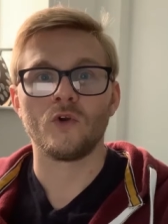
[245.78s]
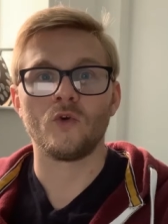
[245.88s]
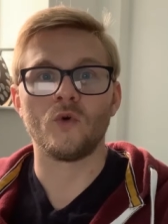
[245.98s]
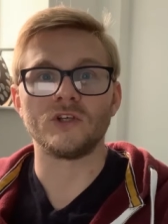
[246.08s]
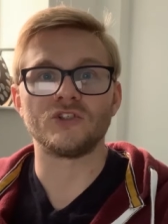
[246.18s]

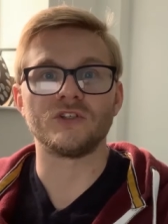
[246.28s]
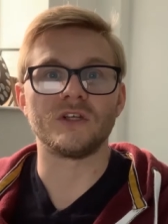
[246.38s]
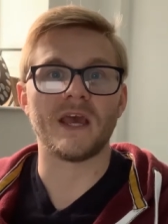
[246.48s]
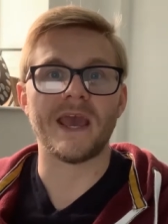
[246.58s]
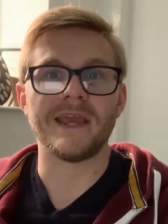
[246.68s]

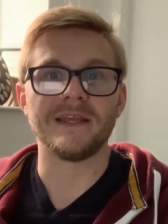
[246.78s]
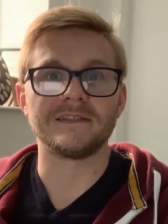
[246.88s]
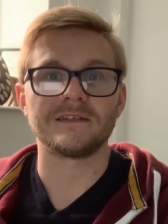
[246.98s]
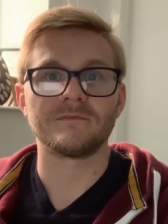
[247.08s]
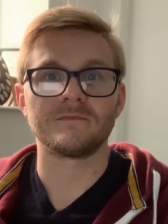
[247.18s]
Question
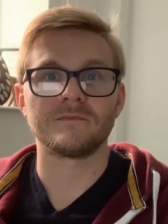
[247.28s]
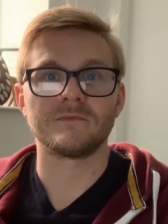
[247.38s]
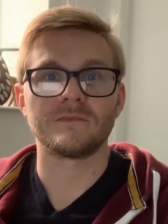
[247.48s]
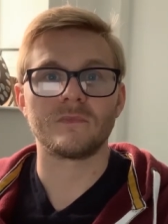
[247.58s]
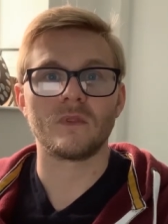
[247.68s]
8.
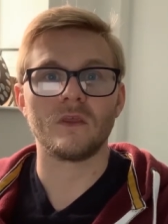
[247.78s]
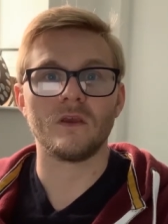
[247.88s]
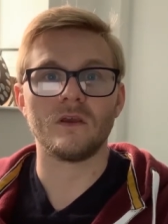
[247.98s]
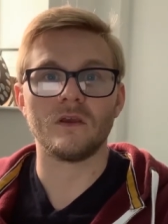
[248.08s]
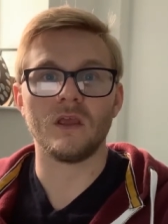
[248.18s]

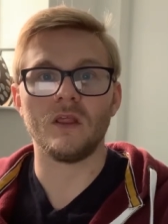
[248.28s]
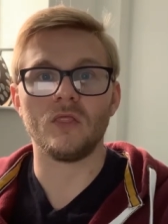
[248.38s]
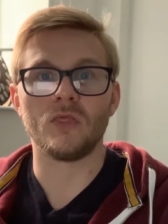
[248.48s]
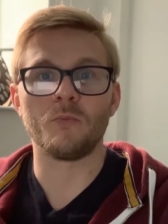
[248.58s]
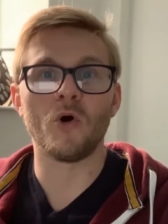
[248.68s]

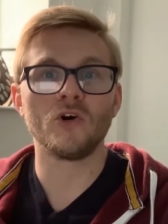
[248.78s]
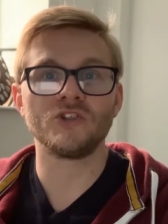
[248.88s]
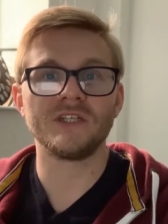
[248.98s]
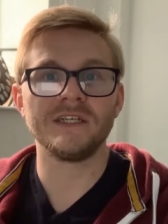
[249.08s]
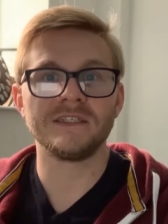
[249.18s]
The
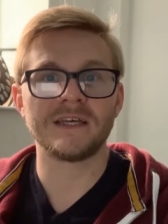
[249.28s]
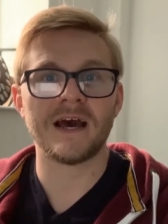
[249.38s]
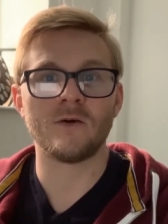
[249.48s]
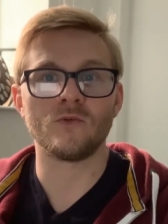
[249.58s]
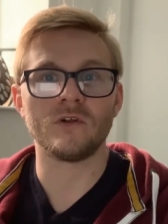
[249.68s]
Portuguese
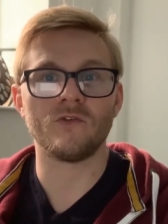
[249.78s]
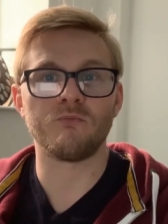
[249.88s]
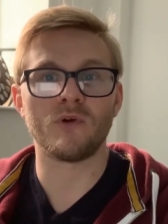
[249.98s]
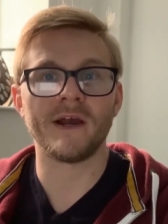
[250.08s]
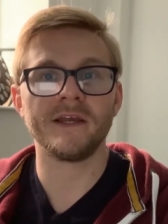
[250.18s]
town of
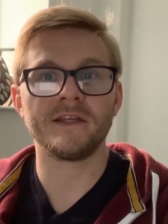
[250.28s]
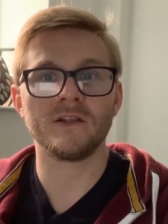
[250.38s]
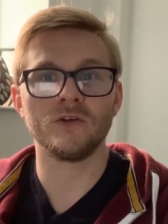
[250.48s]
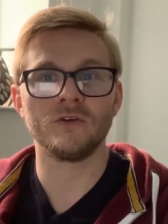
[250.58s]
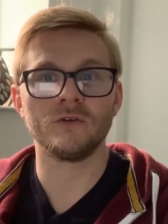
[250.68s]
Praia da
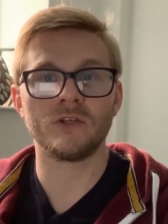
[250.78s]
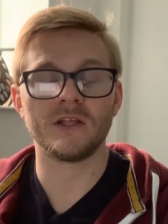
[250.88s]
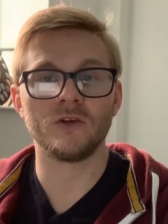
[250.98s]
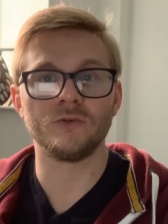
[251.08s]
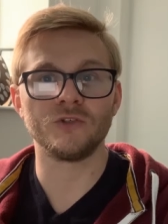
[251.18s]

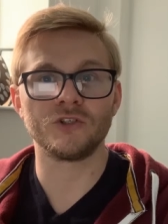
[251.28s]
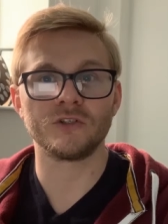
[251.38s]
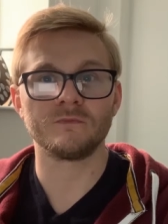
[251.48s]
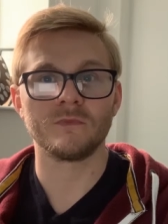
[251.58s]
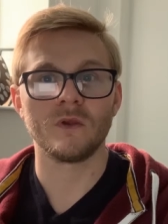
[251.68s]
Luz
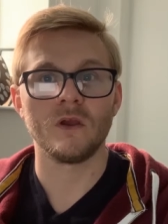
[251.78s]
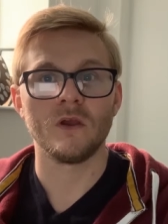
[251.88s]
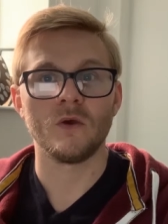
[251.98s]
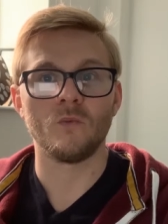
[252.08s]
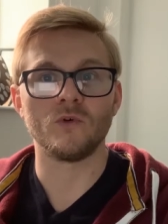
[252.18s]

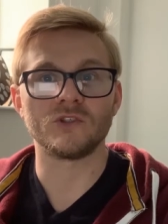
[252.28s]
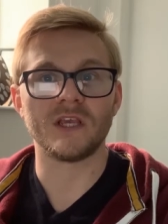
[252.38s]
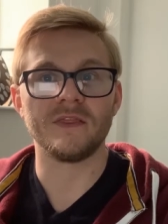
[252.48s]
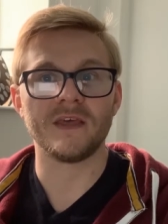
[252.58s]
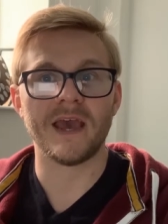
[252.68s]
was
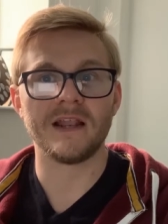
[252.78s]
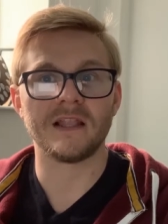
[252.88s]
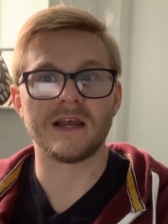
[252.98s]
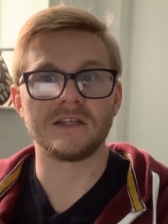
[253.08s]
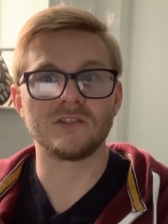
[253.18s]
in the
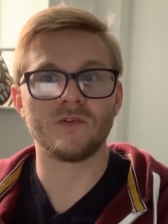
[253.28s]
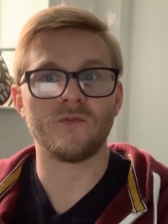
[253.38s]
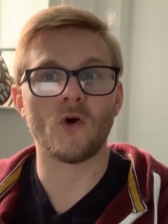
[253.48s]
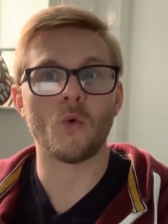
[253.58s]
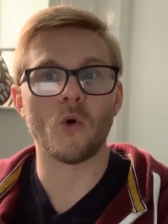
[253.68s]
headlines
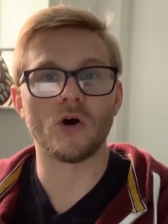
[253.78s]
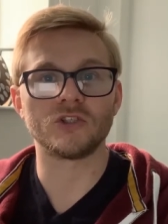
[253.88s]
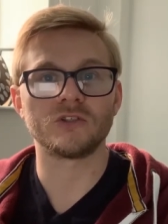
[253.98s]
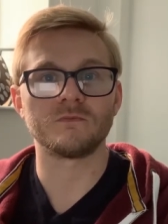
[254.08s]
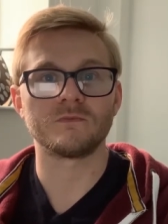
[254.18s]
for what?